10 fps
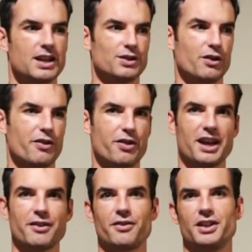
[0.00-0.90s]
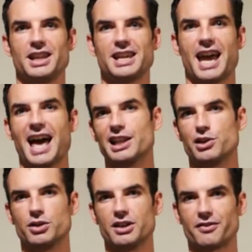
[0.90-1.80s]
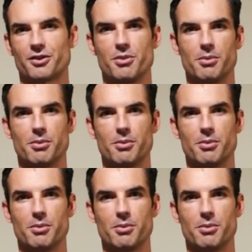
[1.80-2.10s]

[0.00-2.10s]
So thankfully, Alleluia from